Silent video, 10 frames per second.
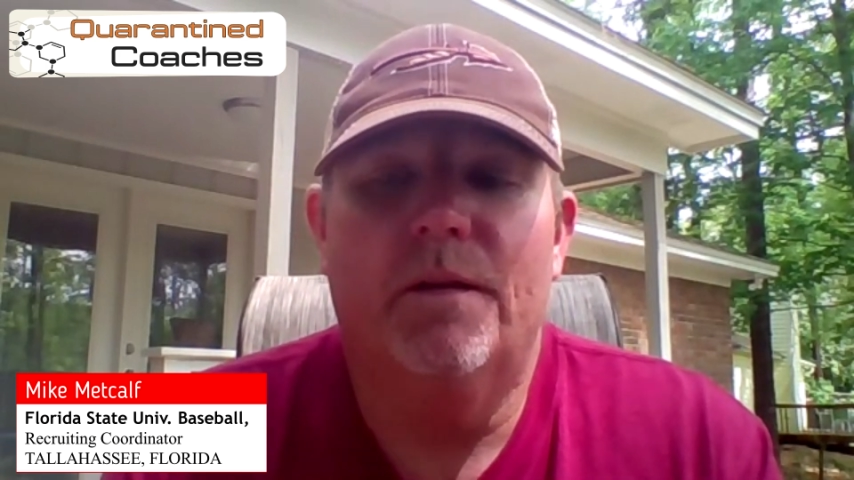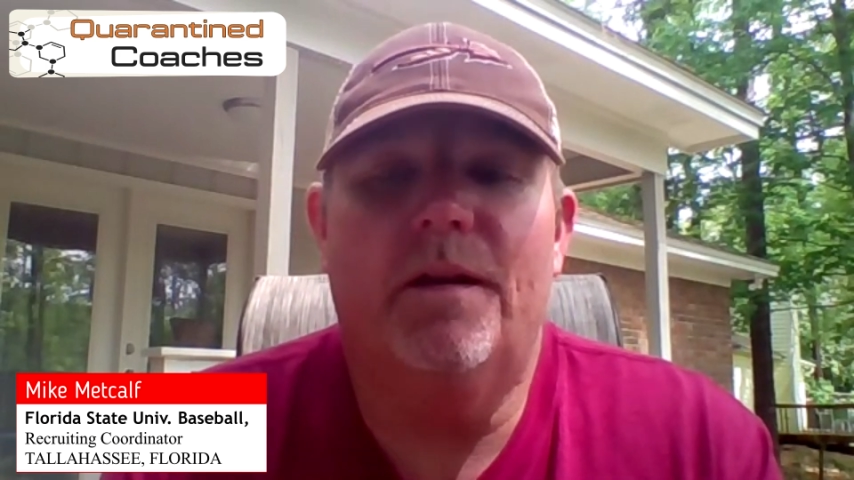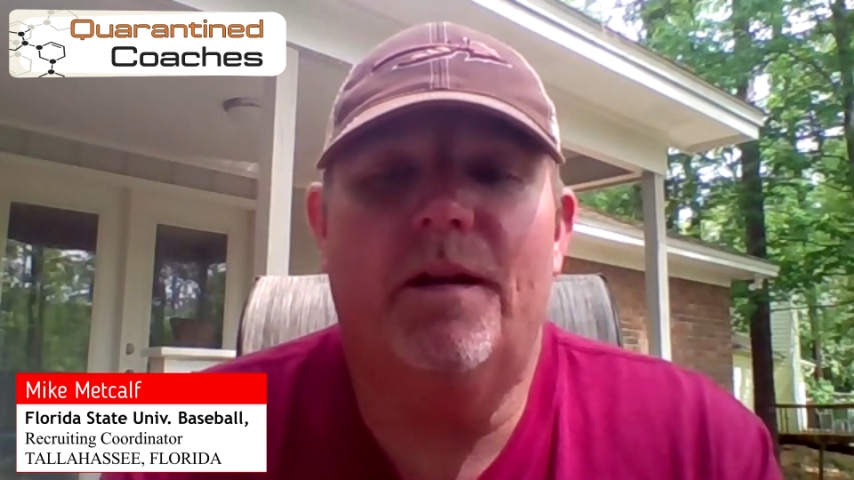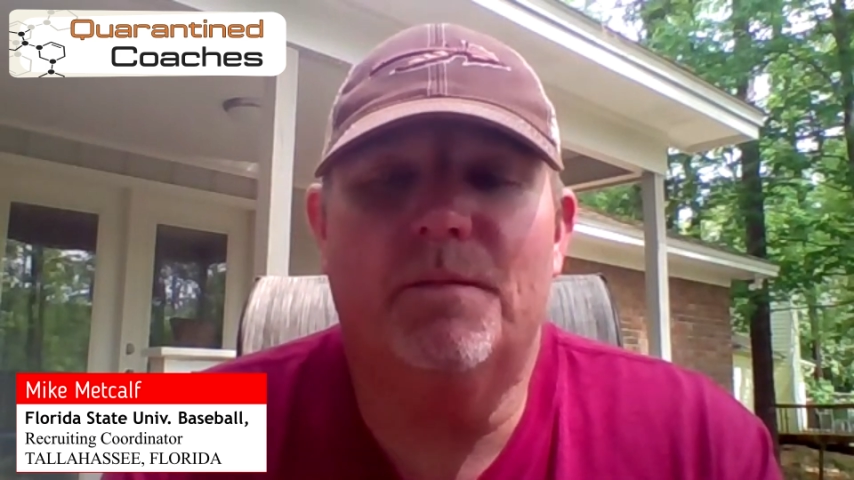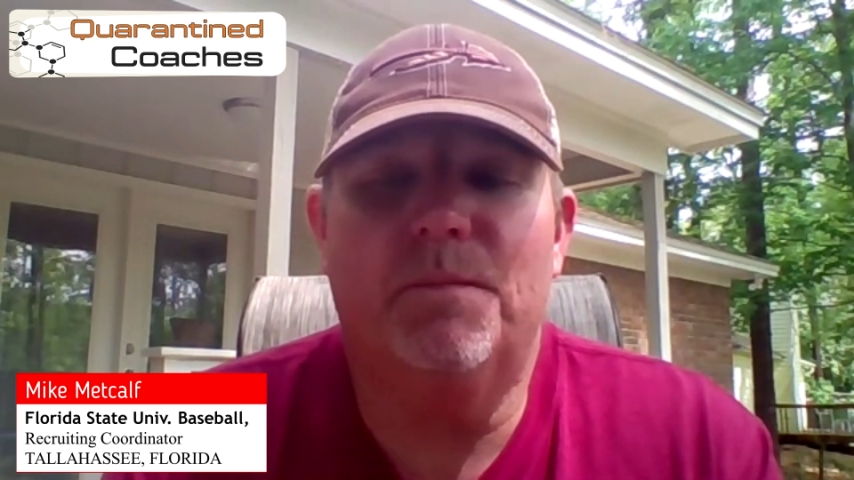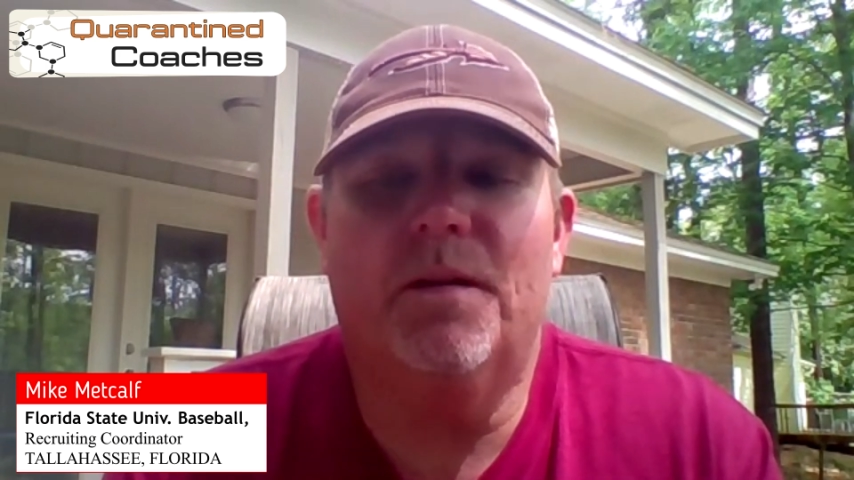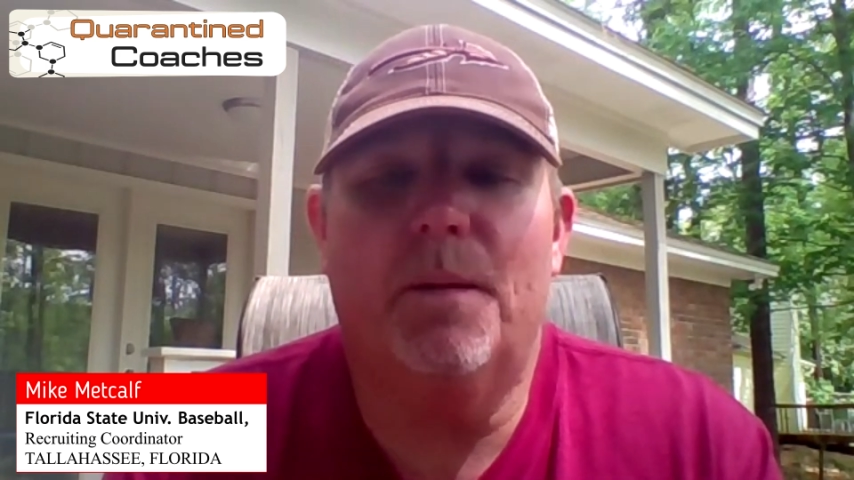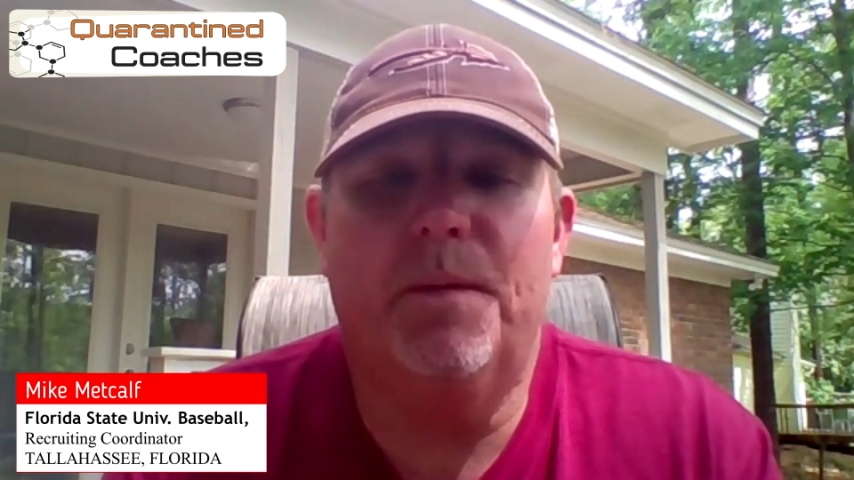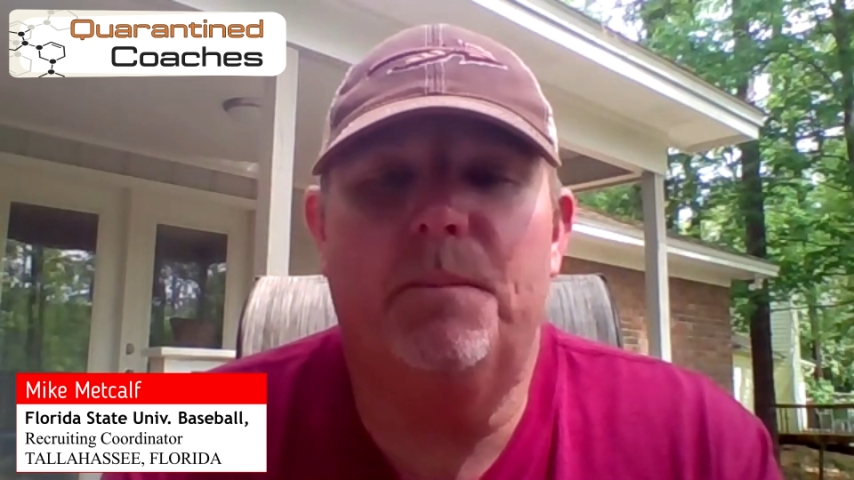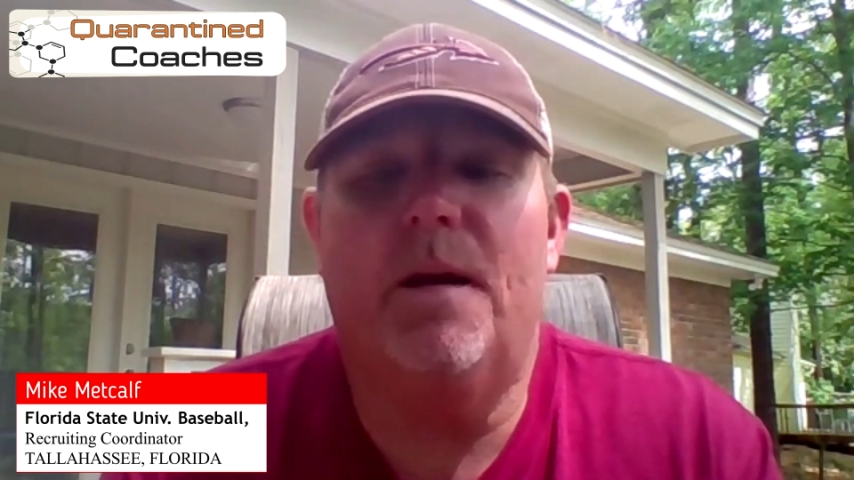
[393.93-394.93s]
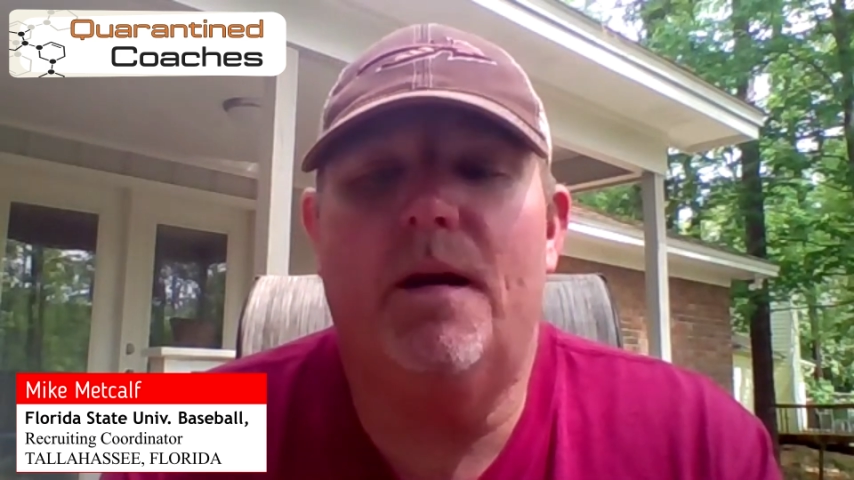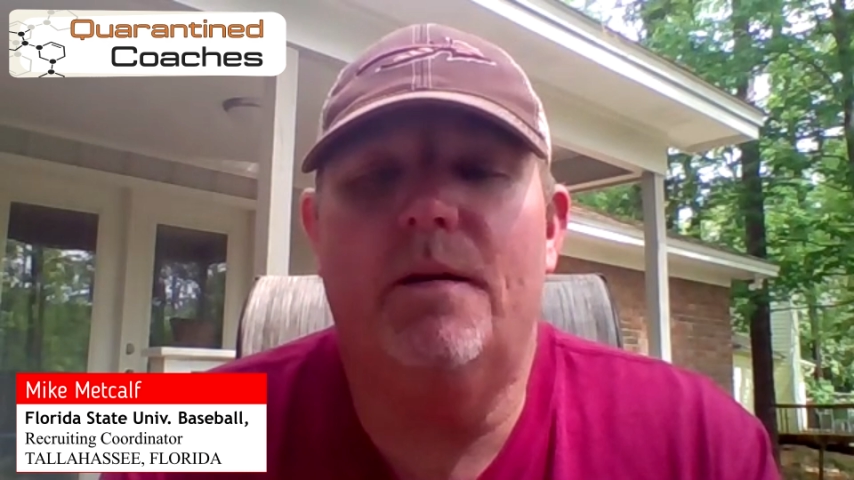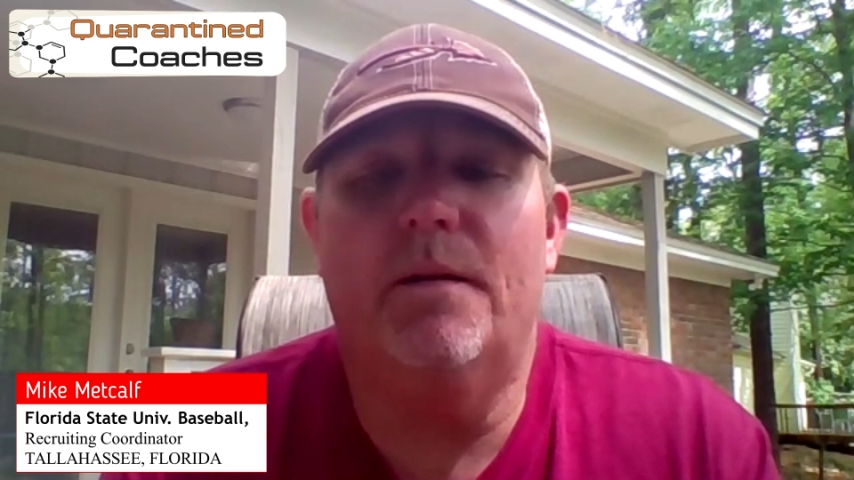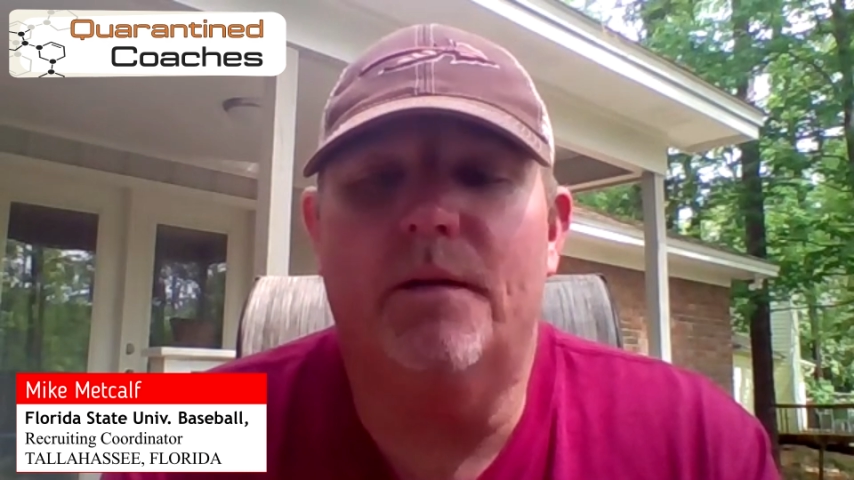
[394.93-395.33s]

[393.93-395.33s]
that has to be kept in mind.